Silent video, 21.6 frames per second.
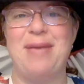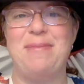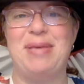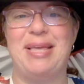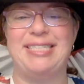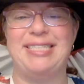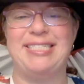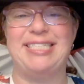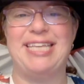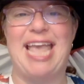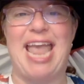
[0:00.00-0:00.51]

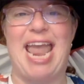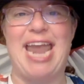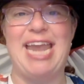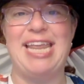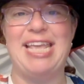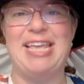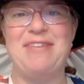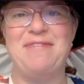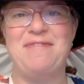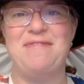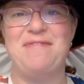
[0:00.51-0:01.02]
is
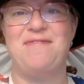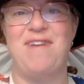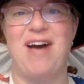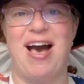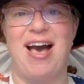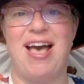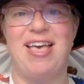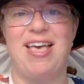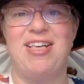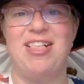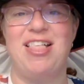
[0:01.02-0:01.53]
Katie
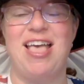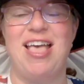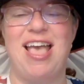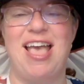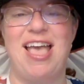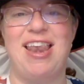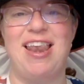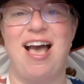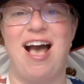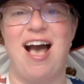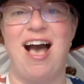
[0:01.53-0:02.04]
File
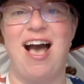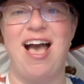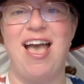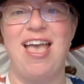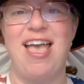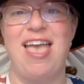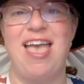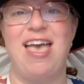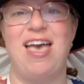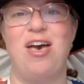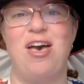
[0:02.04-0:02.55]
and
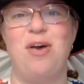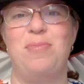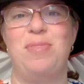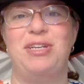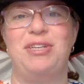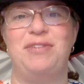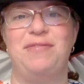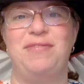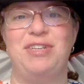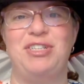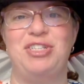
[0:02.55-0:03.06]
I am the
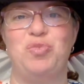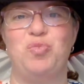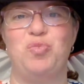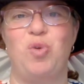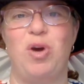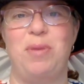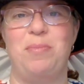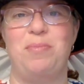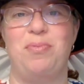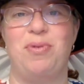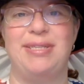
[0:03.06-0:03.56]
Division
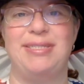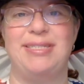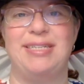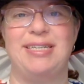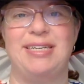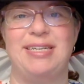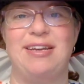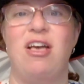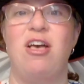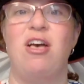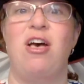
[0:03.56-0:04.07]
I
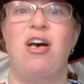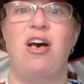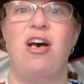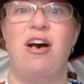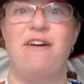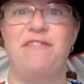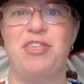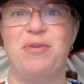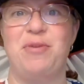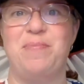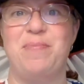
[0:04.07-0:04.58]
President
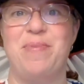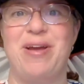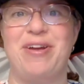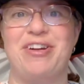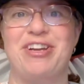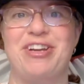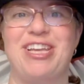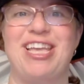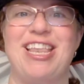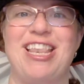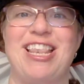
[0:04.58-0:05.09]
of the
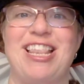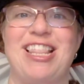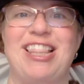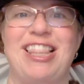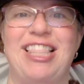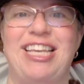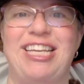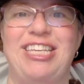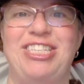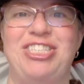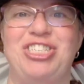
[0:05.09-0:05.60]
American
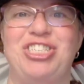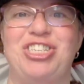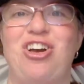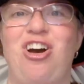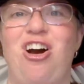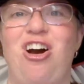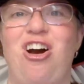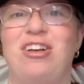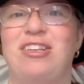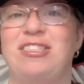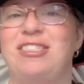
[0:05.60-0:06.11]
Legion
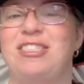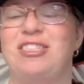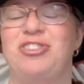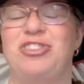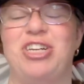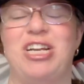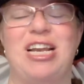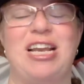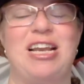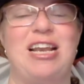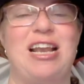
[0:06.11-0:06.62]

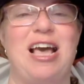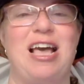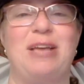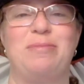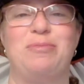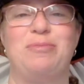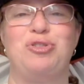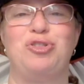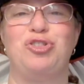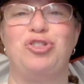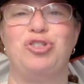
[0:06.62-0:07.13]
Auxiliary, and I am
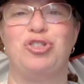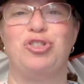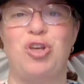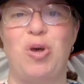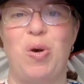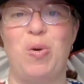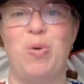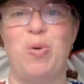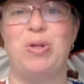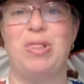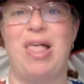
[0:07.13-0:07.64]

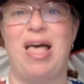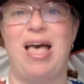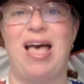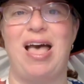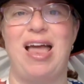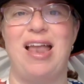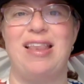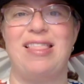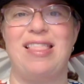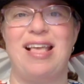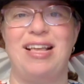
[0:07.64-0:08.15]
so
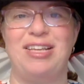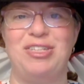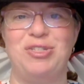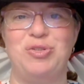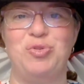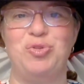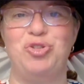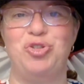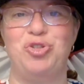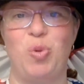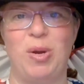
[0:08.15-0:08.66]
glad that
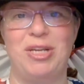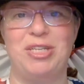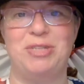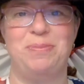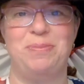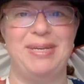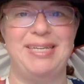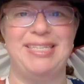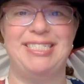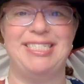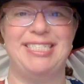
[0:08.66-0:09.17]
you joined
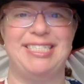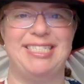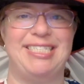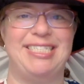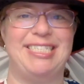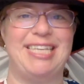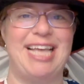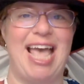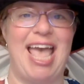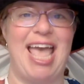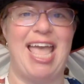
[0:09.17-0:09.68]
me
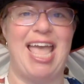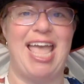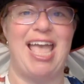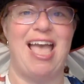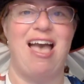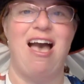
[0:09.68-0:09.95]
today.